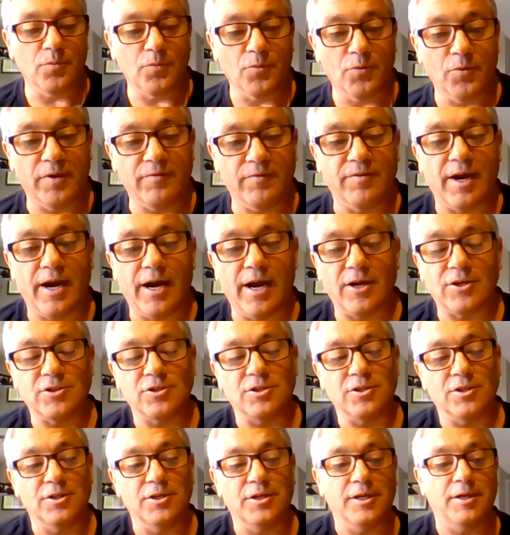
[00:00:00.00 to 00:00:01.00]
we've
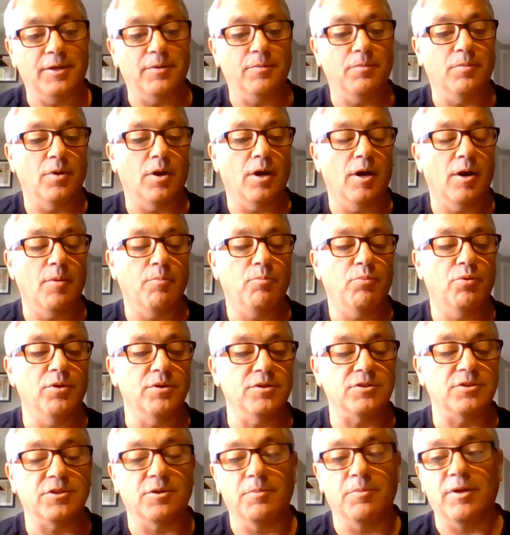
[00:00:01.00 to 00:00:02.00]
actually
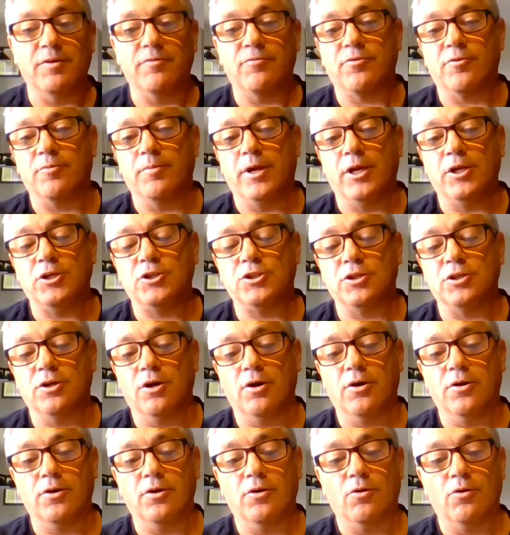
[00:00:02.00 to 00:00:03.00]
put some information
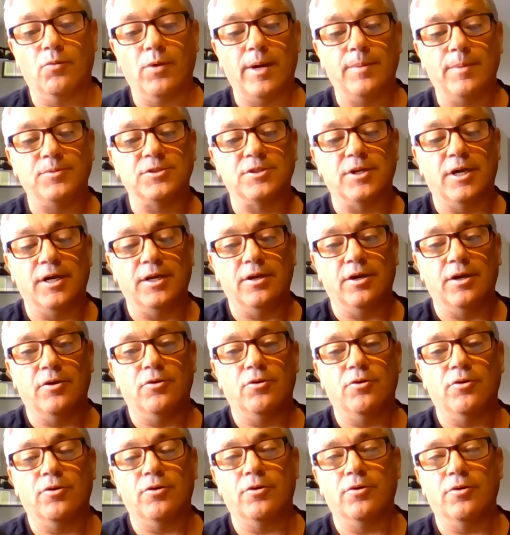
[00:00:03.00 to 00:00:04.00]
on our website
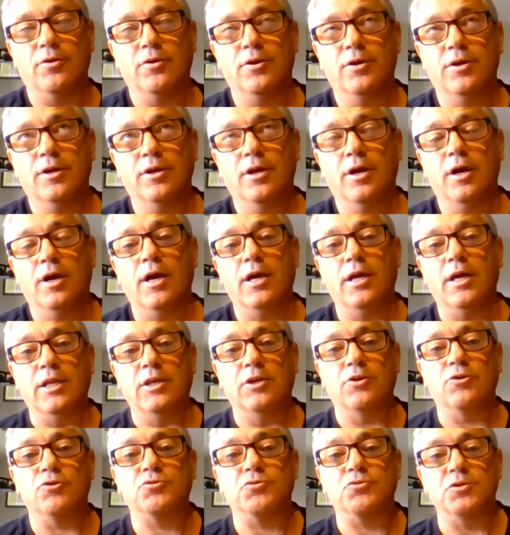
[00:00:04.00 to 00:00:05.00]
under
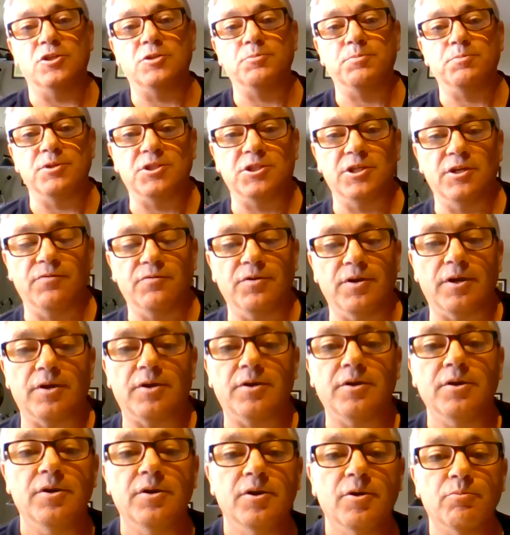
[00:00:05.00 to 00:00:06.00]

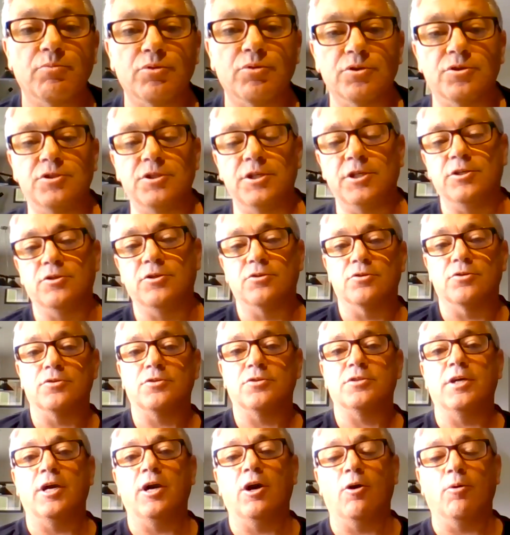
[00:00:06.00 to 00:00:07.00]
industry-specific
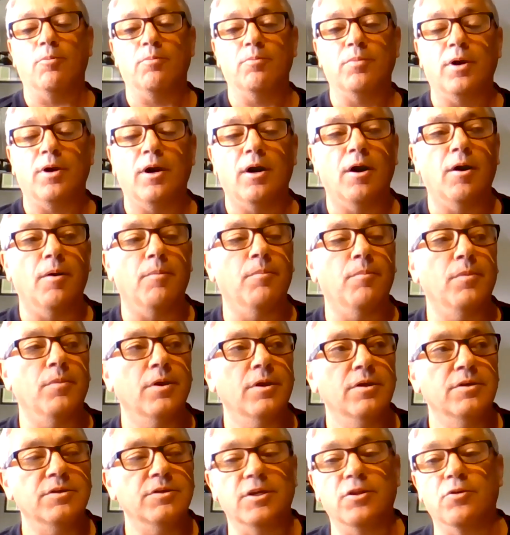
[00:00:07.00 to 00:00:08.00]
procedures to help,
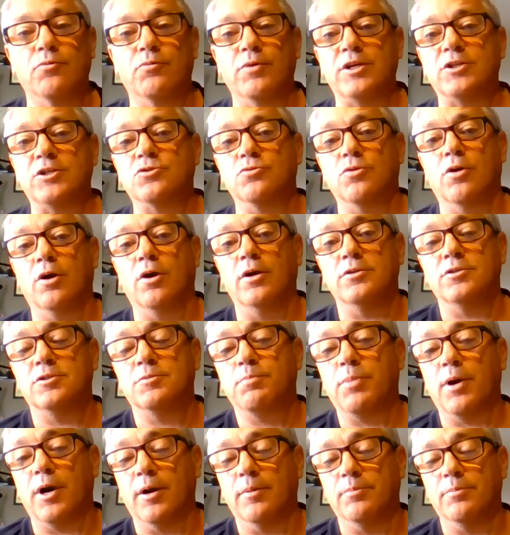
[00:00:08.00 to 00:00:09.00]
say, the
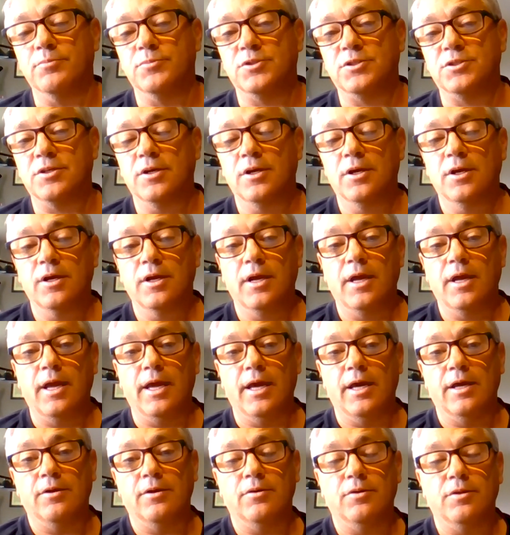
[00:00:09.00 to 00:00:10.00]
restaurants, pubs,
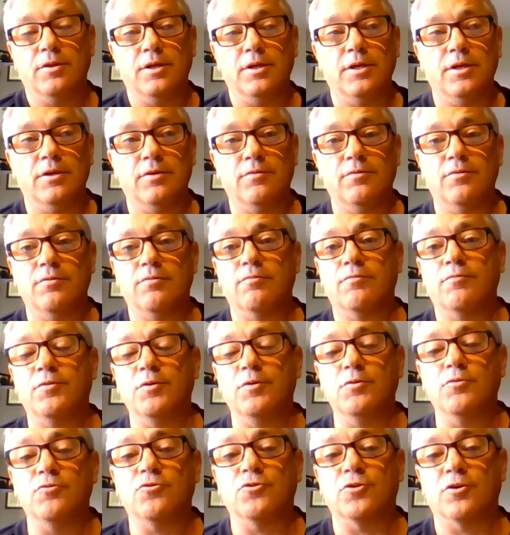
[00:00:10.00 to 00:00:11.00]
and the
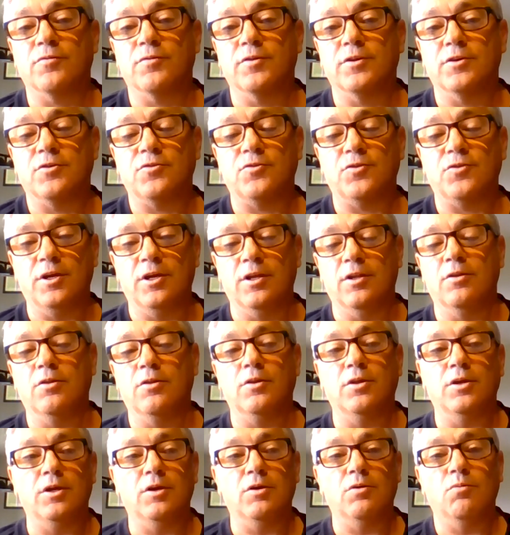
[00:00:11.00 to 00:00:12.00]
food service
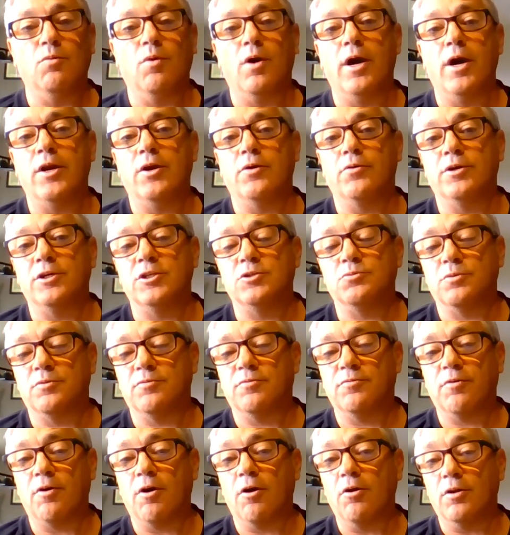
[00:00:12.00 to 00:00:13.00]
in the wineries
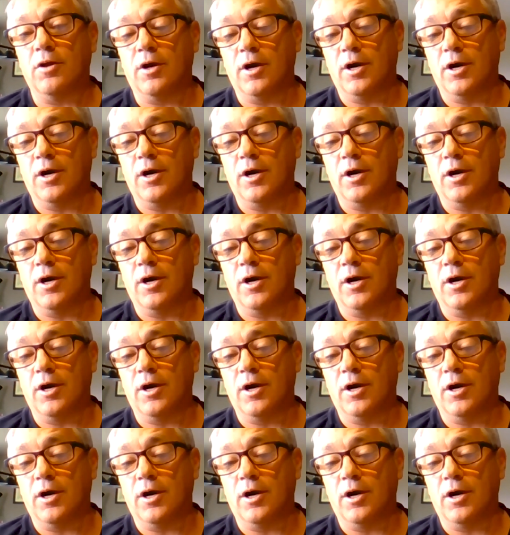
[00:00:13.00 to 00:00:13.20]
would fall